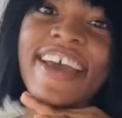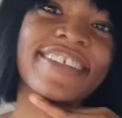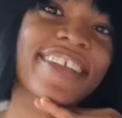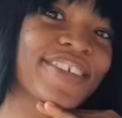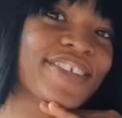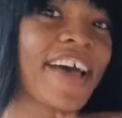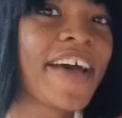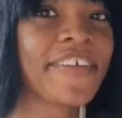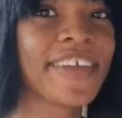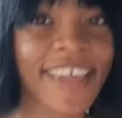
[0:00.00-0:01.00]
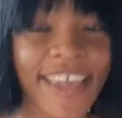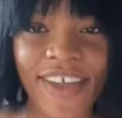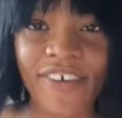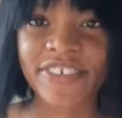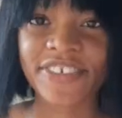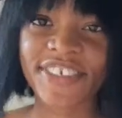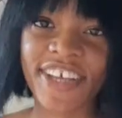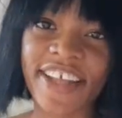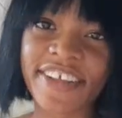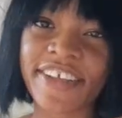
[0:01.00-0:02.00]
Nice to have you here on this
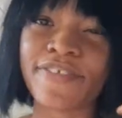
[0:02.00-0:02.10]
channel.